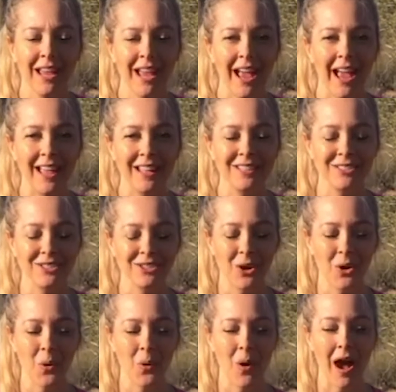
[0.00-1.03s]
And
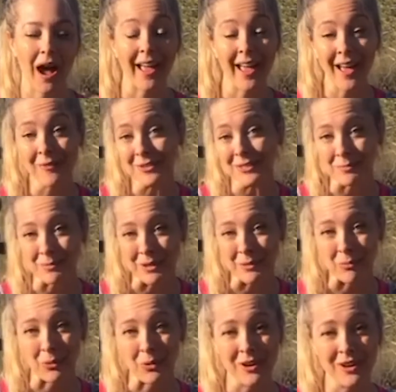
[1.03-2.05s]
so I have a
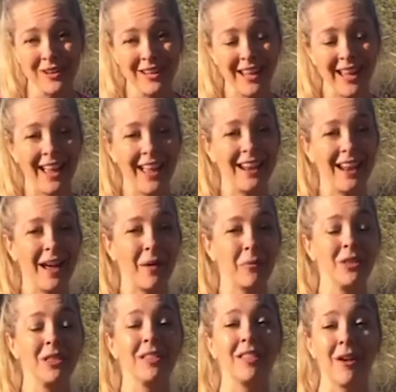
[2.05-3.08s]
springboard, and I would
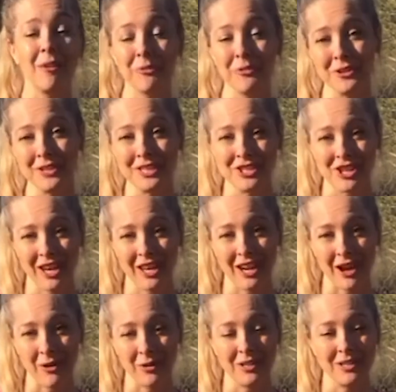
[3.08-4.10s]
love for you to check it
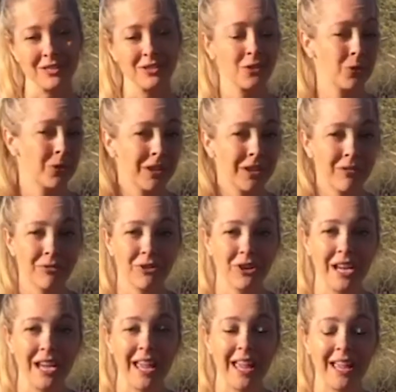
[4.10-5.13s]
out. It's totally
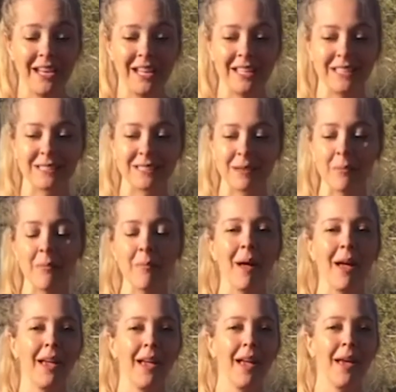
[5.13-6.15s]
free, and it's some of
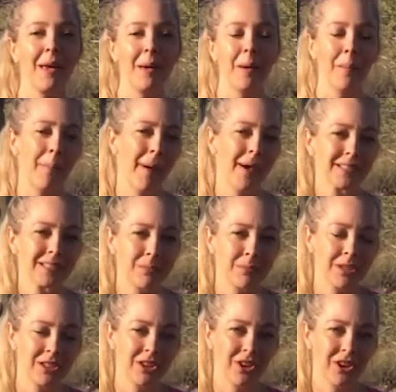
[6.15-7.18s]
my best
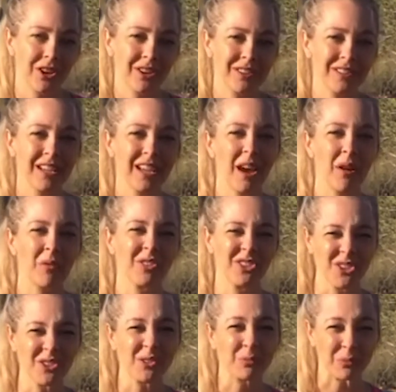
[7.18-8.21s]
material to get
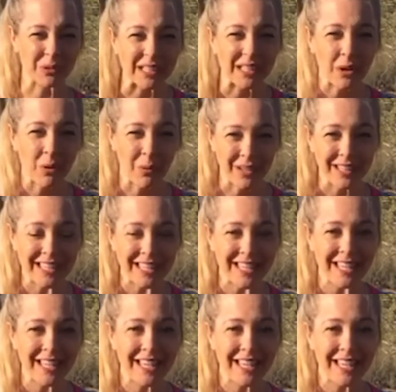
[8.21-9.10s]
results really quickly.